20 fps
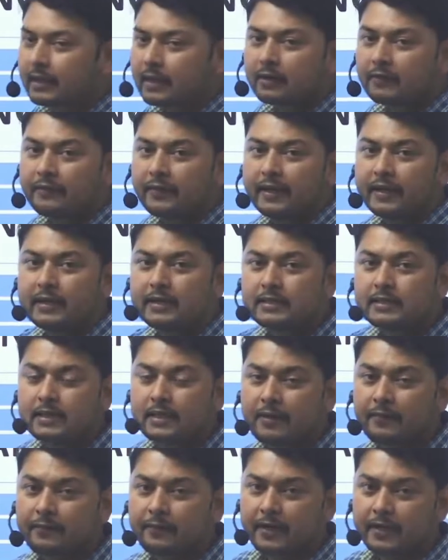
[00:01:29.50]
are various
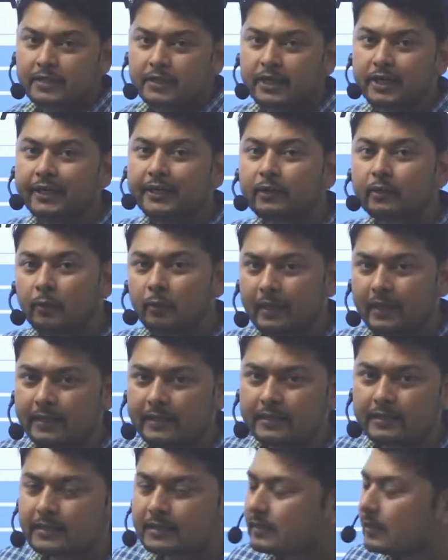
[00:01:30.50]
refrigerant
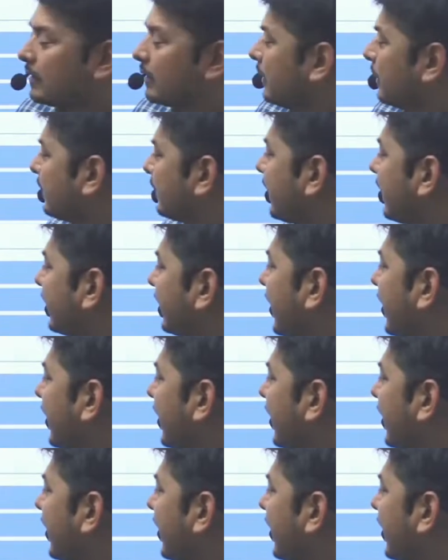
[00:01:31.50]
coolants that